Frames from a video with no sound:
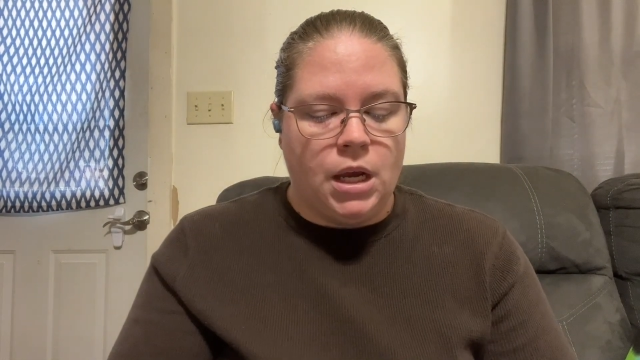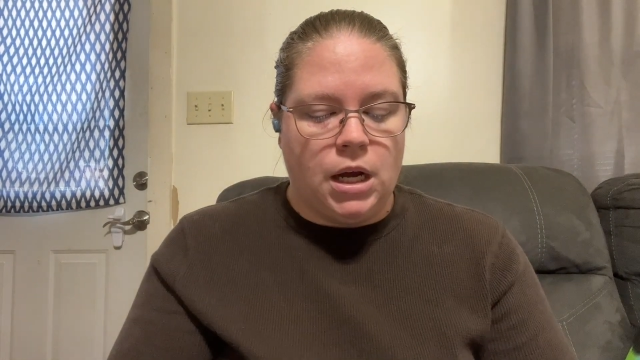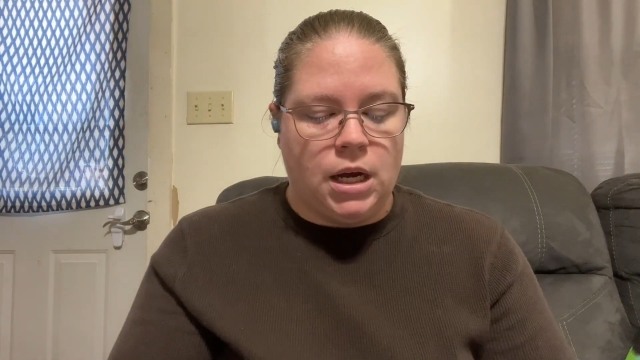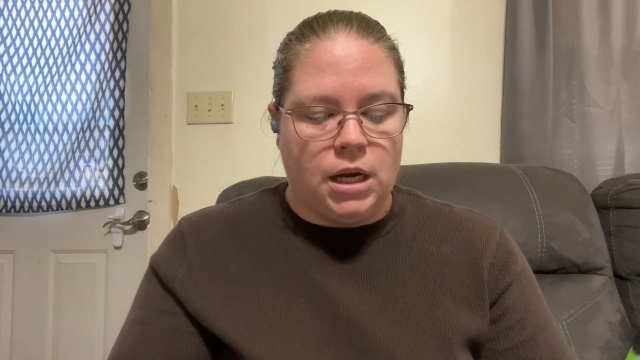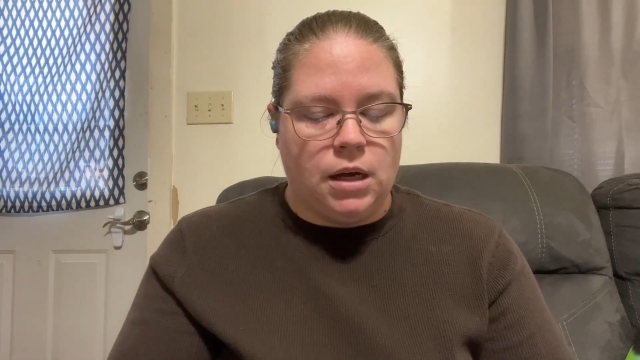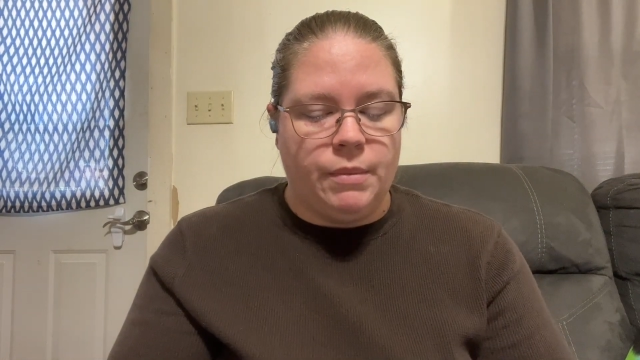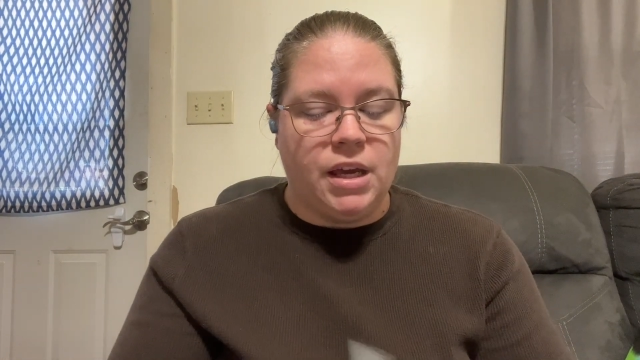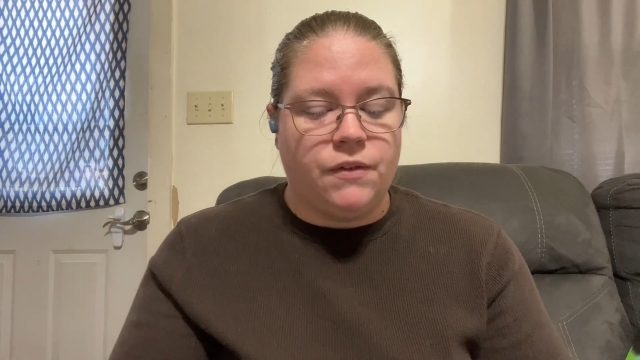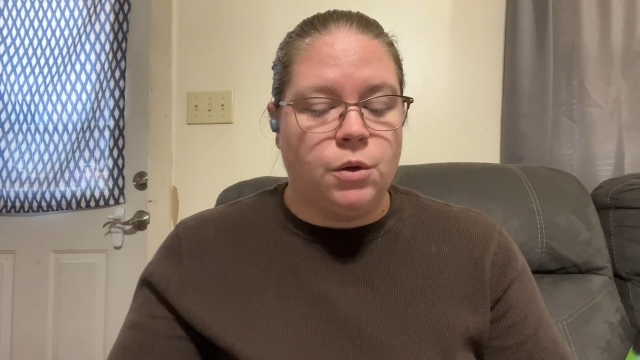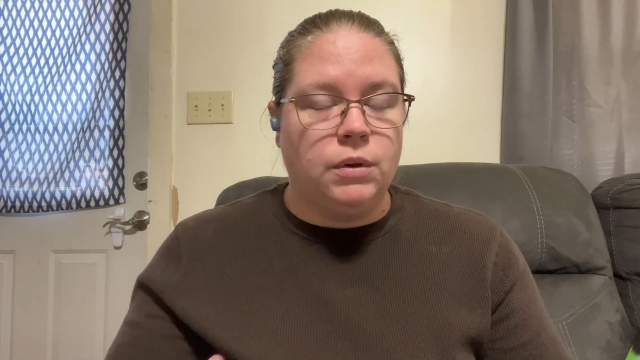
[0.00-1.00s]

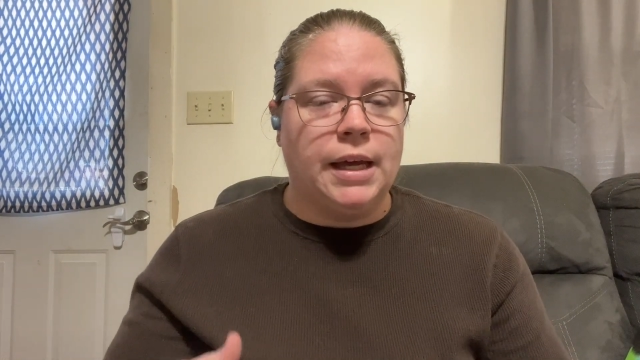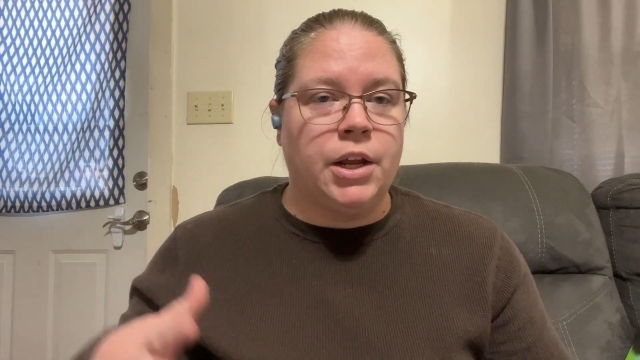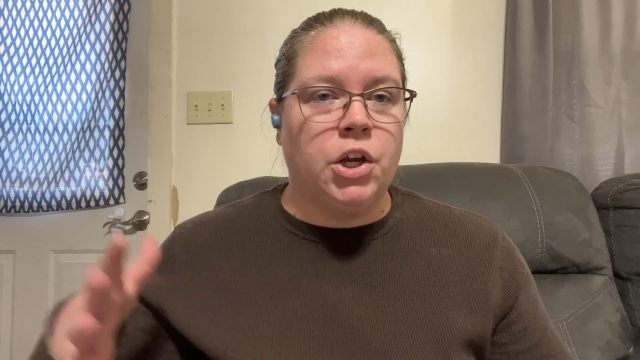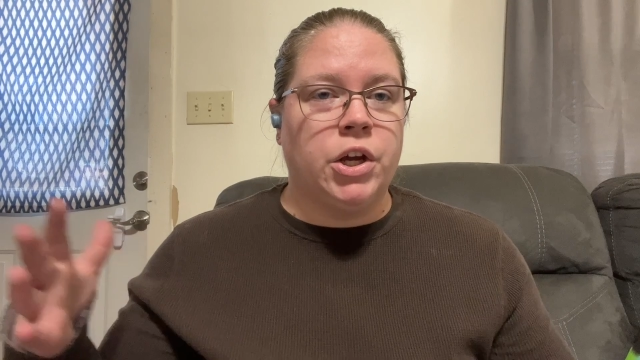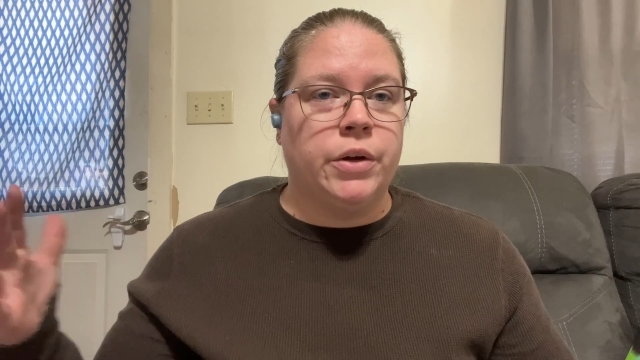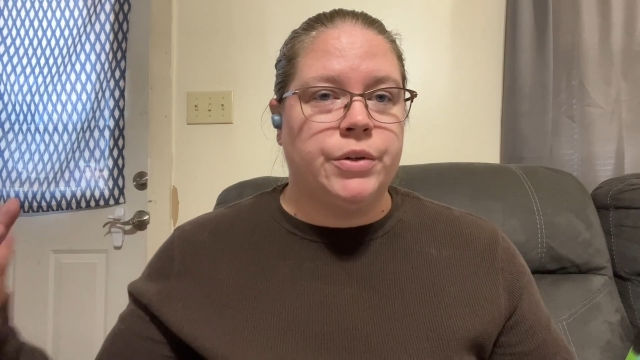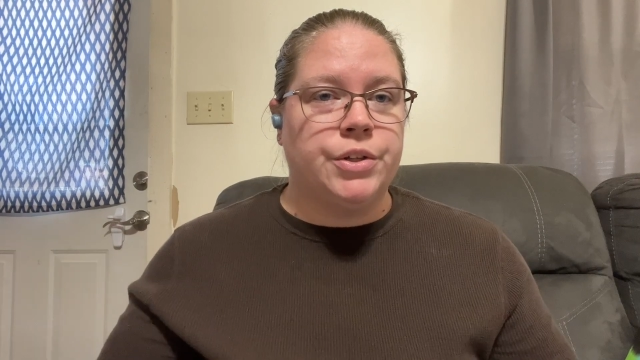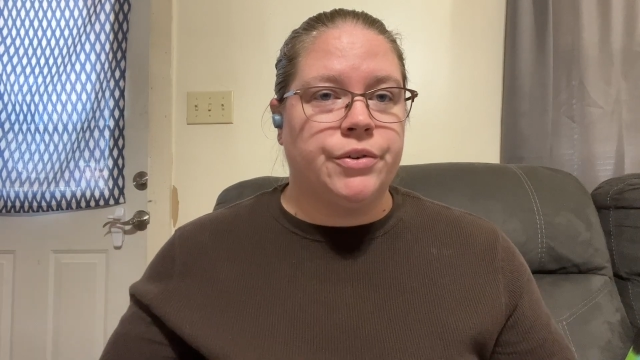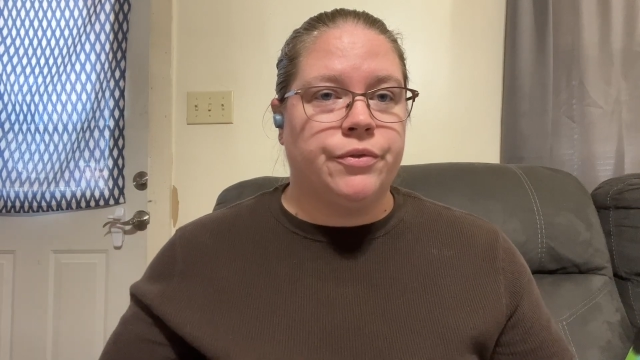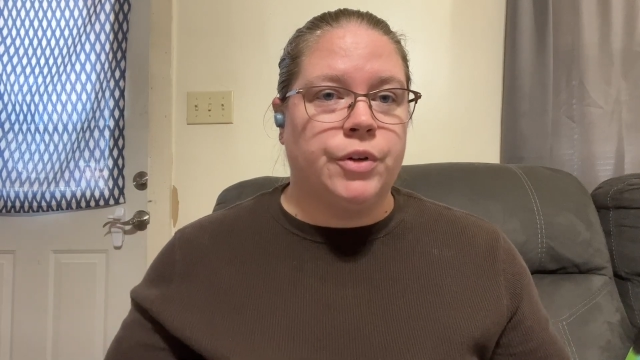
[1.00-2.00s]
If you let it go to the
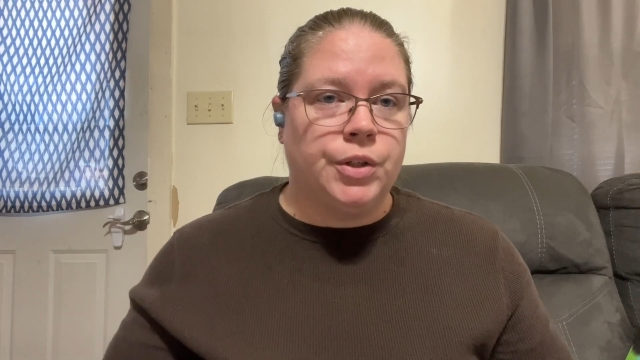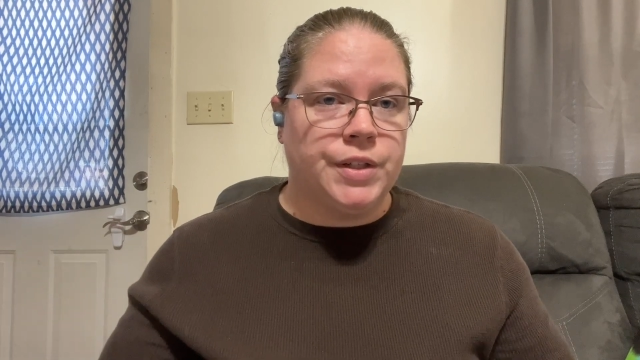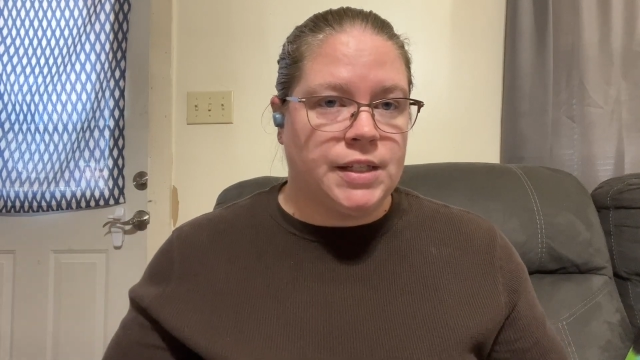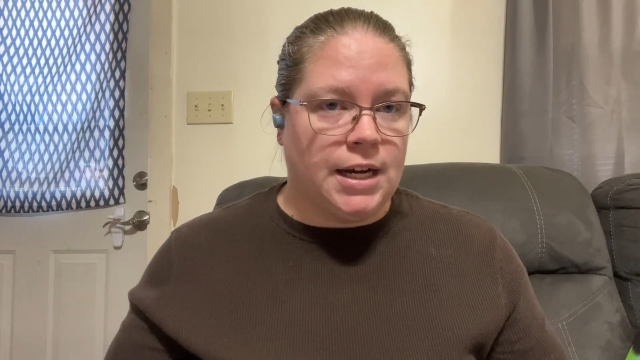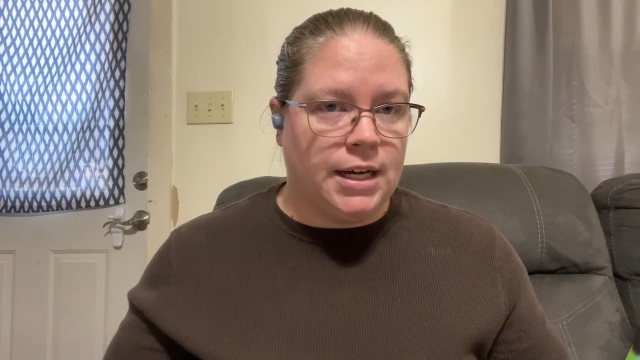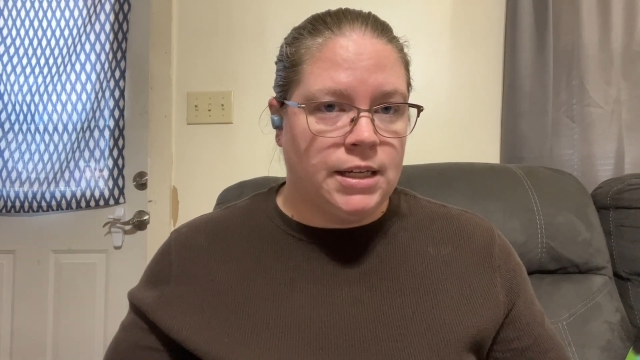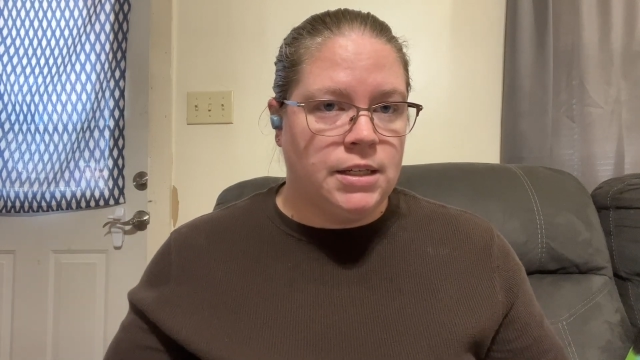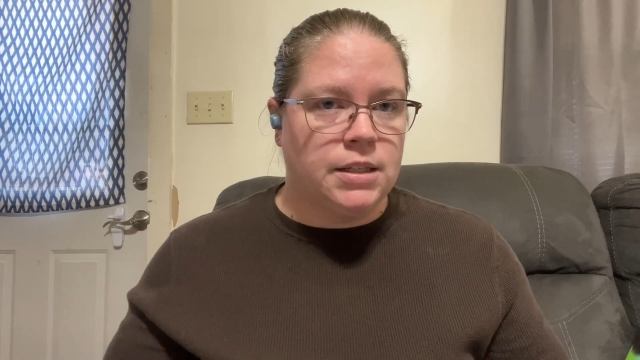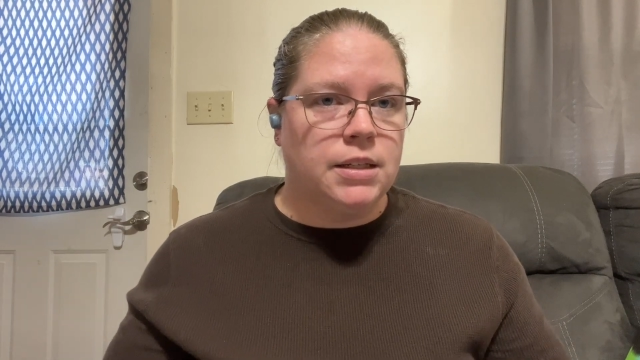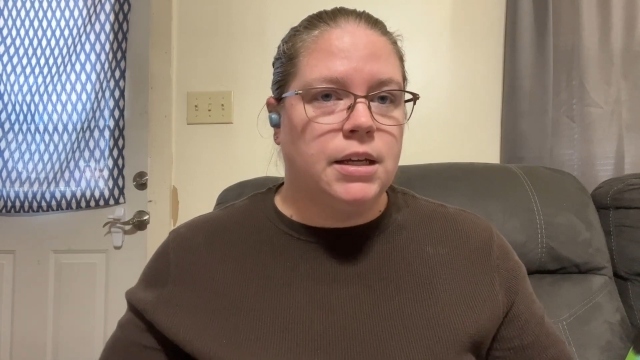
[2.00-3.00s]
full
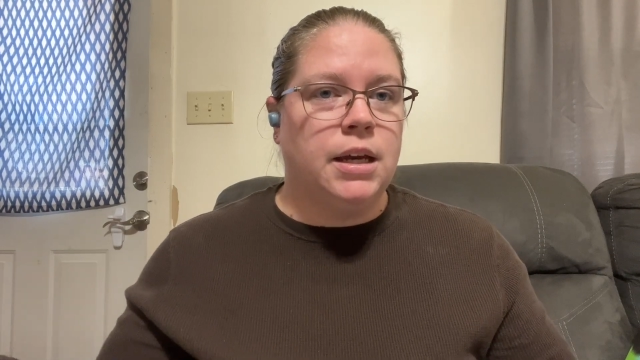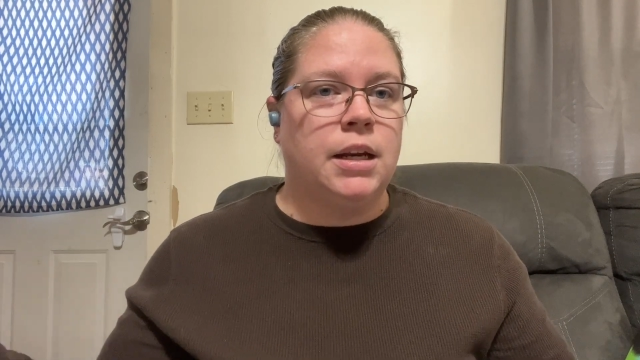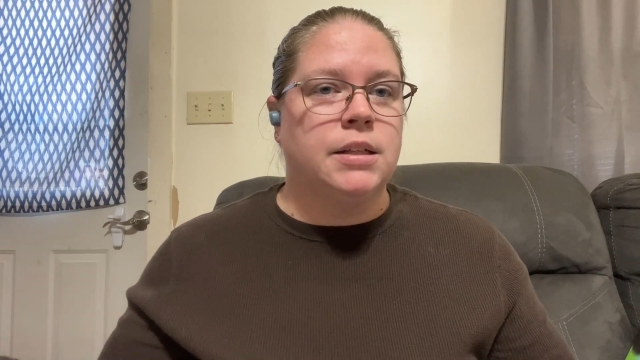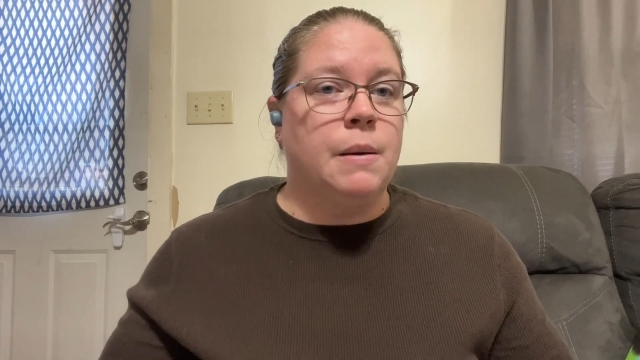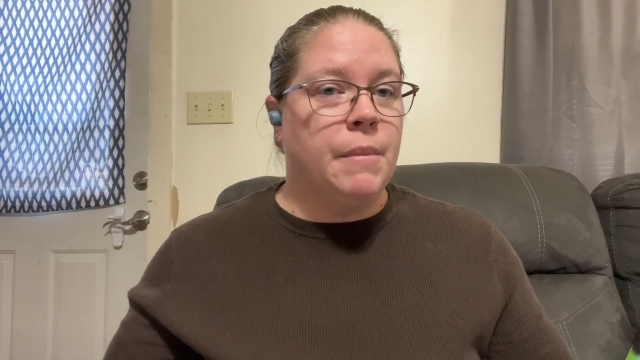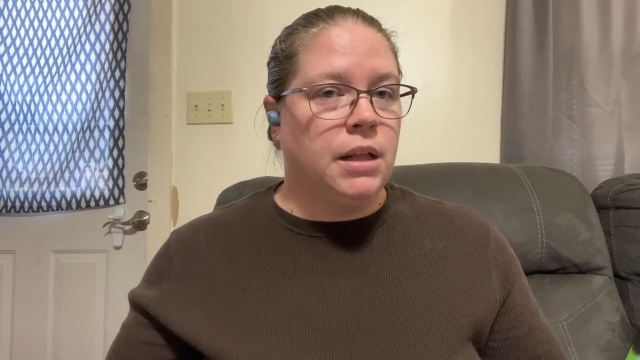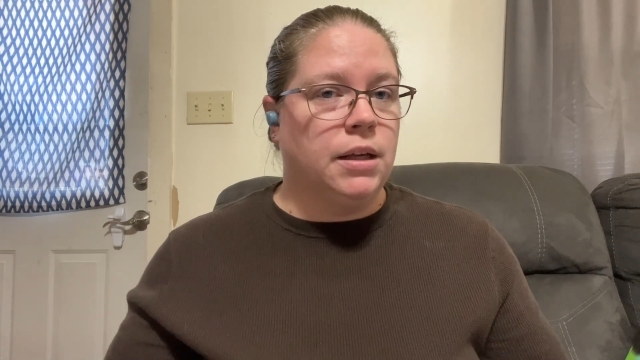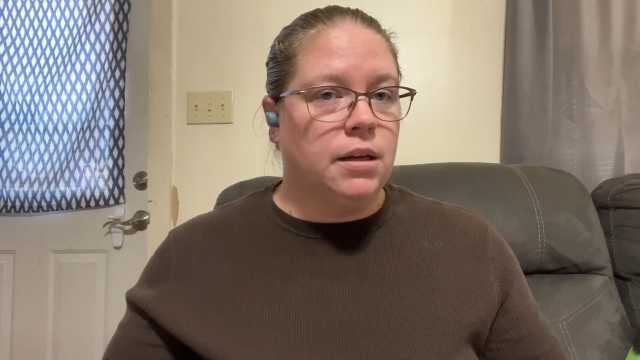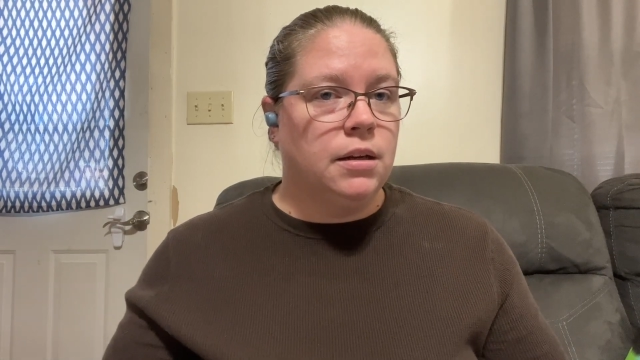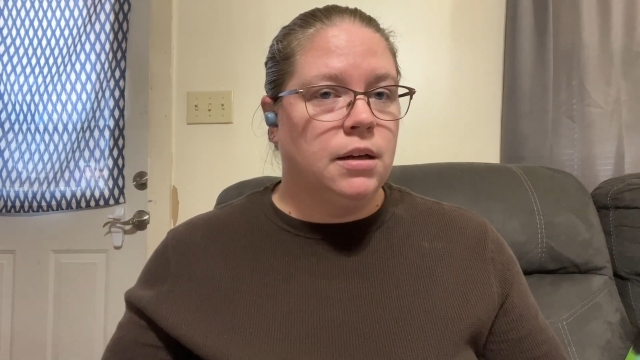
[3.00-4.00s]
size, it is a
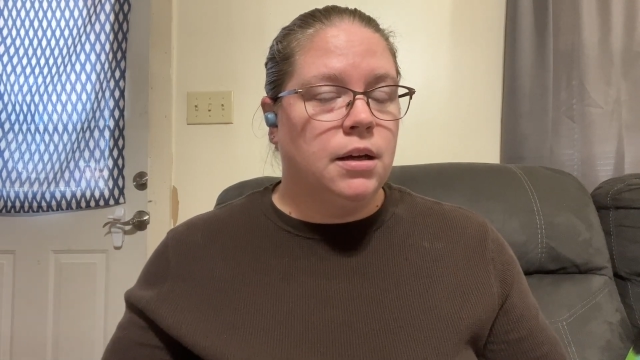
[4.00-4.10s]
melon.